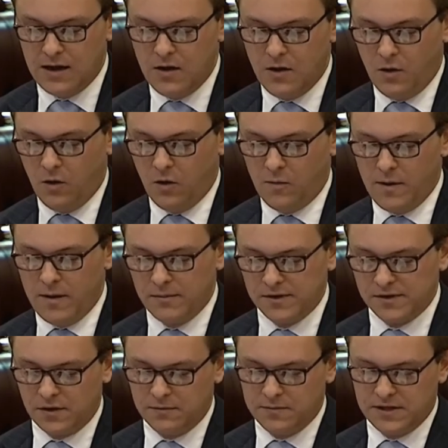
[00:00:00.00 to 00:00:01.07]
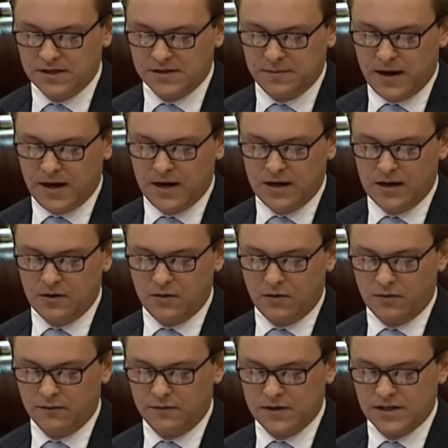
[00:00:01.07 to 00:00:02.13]
all the members who participated in
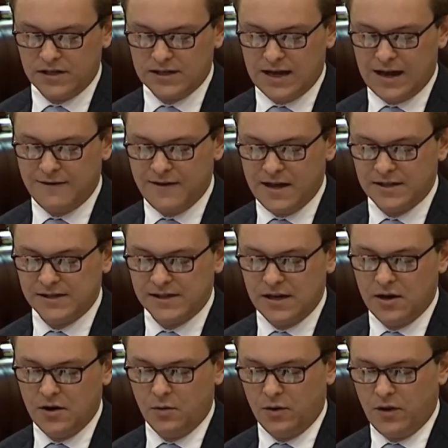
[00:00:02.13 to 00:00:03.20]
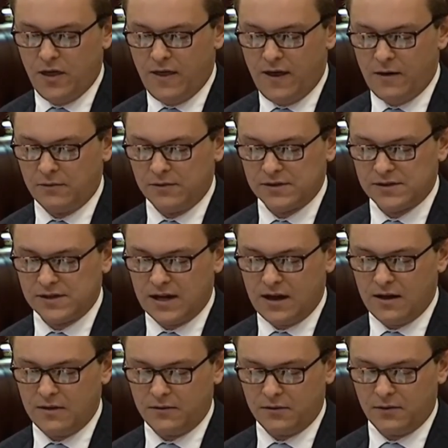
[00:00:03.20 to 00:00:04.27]
Gone Fishing Day events whether that was uh,
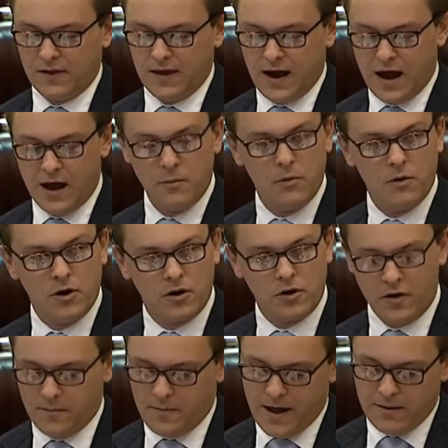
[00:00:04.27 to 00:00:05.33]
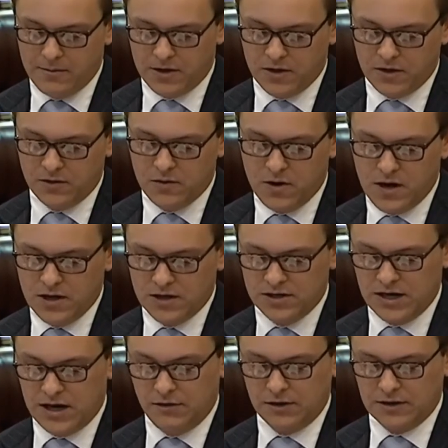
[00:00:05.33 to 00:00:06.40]
through their hard work on the barbecue,
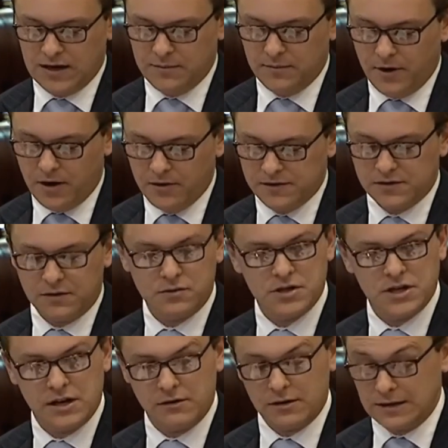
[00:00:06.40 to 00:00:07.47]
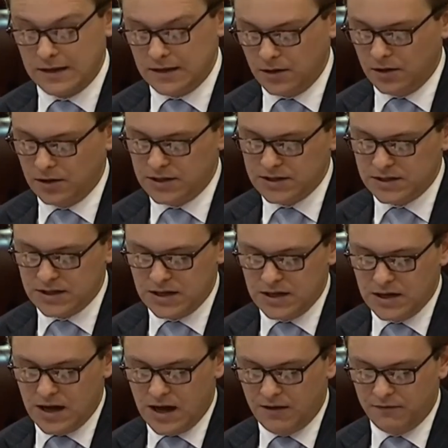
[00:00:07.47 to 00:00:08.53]
sharing their boats, or sharing their knowledge,
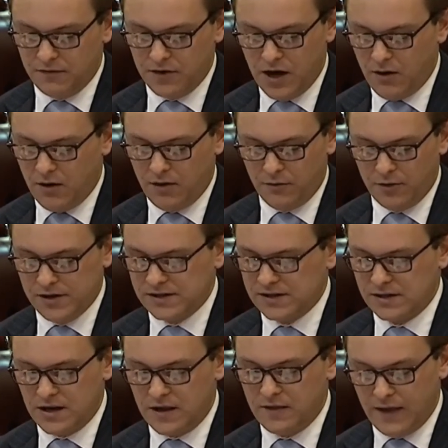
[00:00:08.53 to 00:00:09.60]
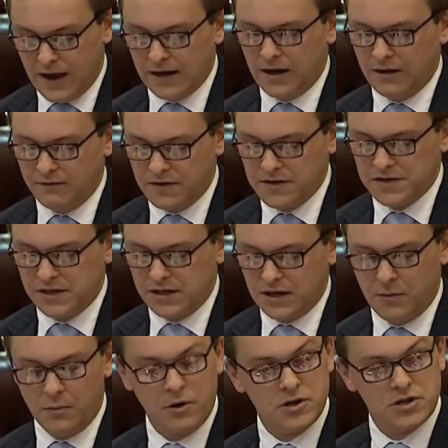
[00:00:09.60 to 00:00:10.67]
uh, for no other reason than they love fishing
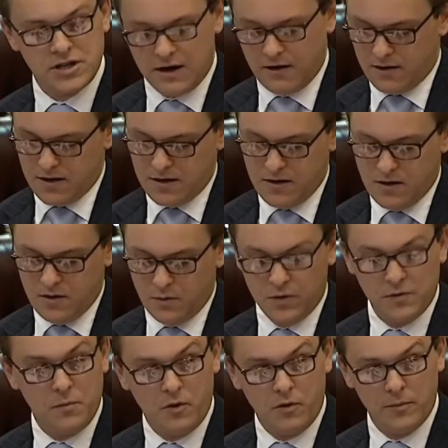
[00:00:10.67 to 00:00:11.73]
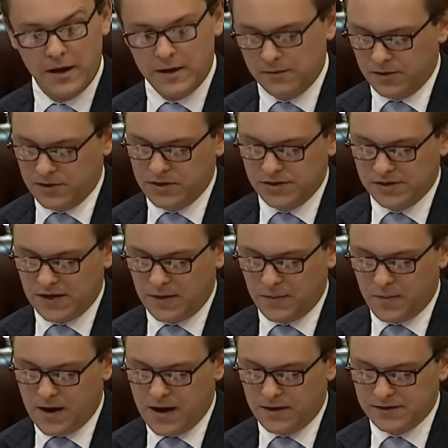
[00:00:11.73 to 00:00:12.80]
and want to share it with more people in New South
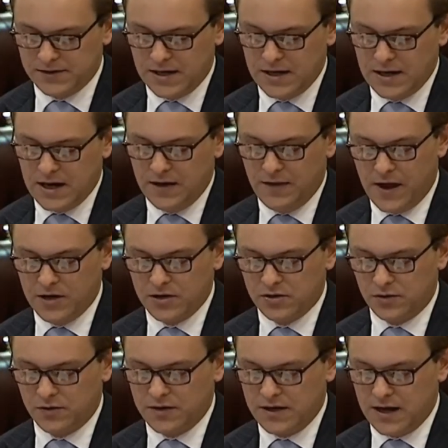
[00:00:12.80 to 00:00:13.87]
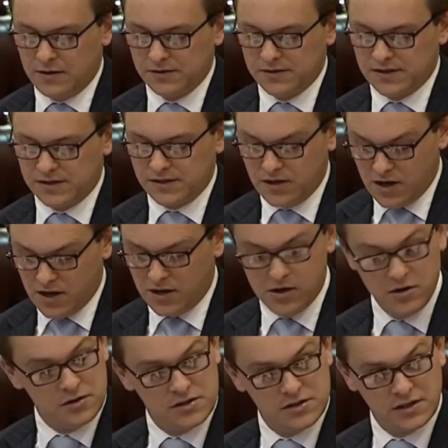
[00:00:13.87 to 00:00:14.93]
Wales. And they ensured the day was a
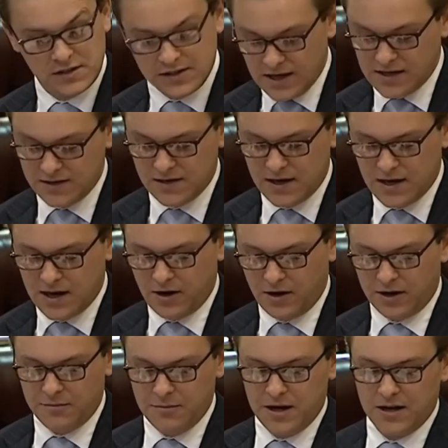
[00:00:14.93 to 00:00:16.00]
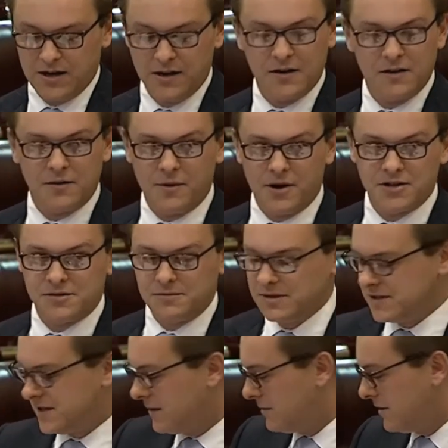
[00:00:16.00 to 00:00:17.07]
huge success, and I commend the motion,
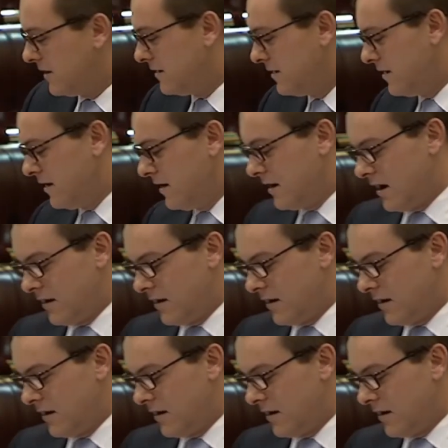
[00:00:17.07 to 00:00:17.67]
Mr Deputy uh,